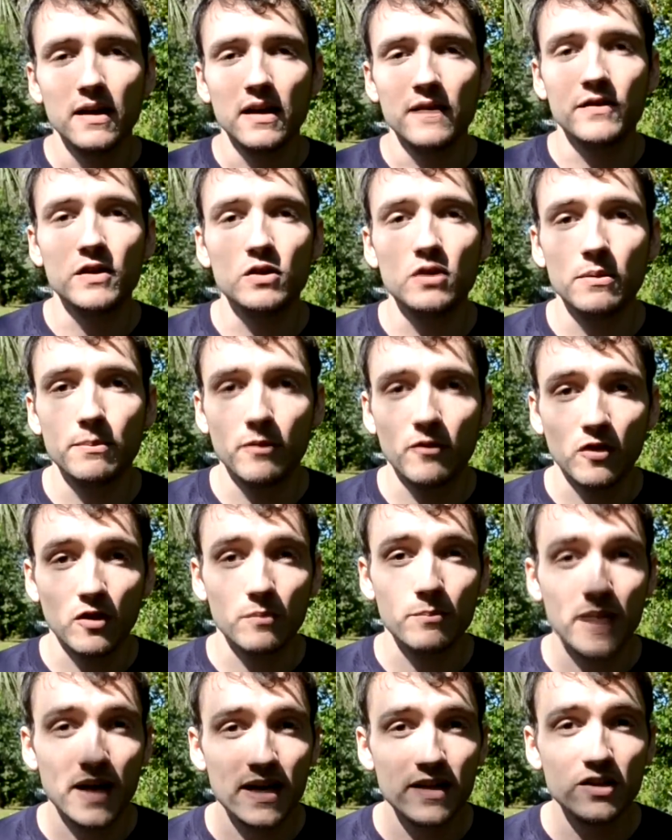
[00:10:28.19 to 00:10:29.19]
If you do it before
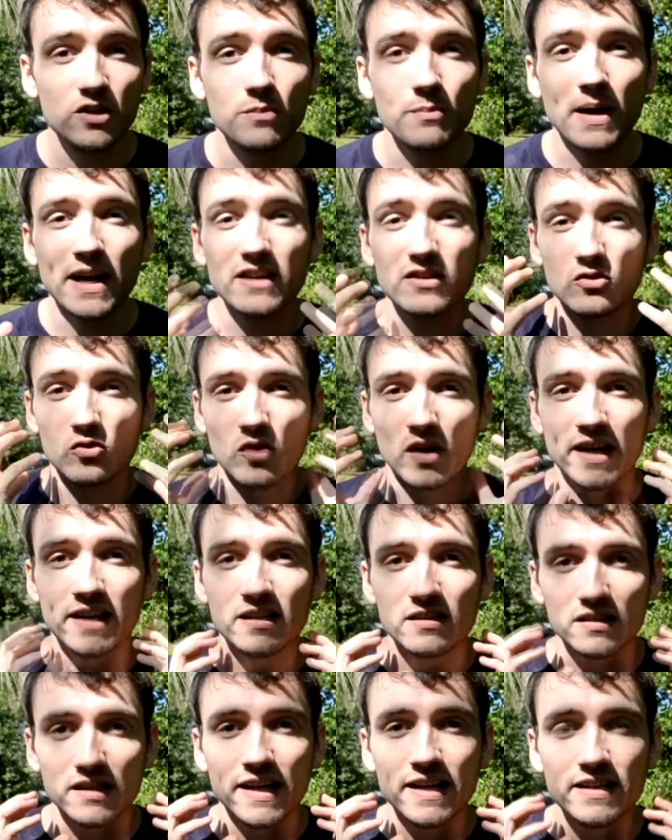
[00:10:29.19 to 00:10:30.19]
bed, you might
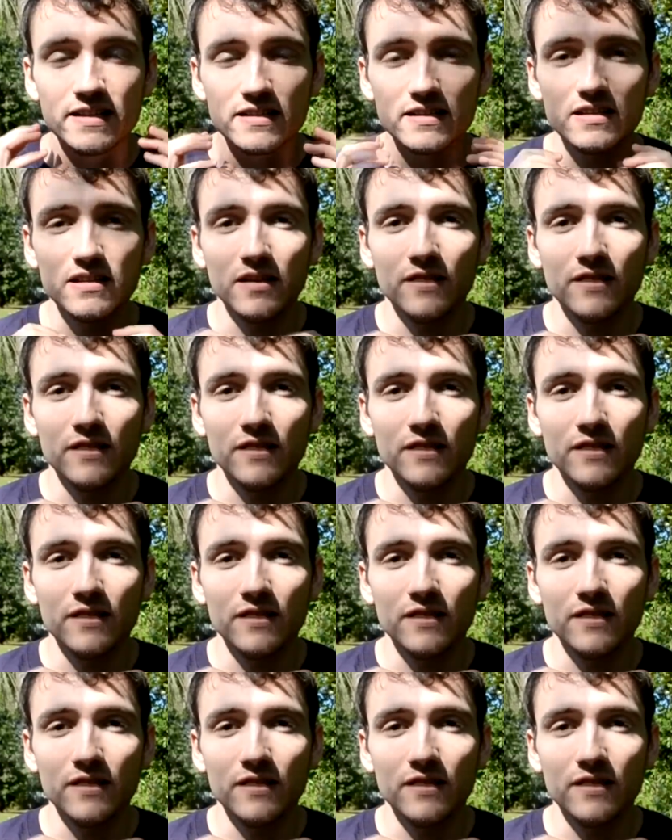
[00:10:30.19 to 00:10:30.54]
grind less.